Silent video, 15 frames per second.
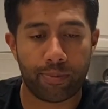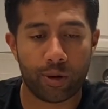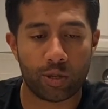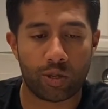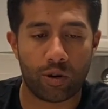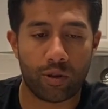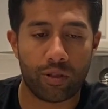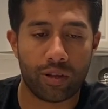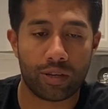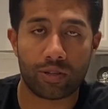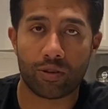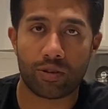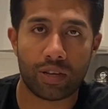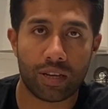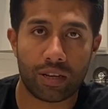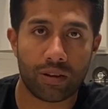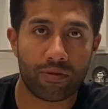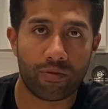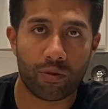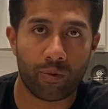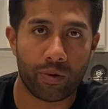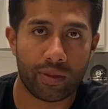personal thing, so take
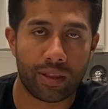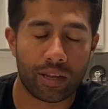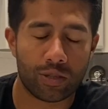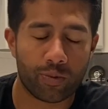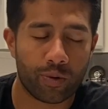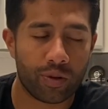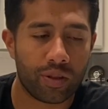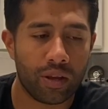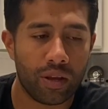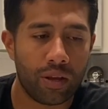it for what that's worth.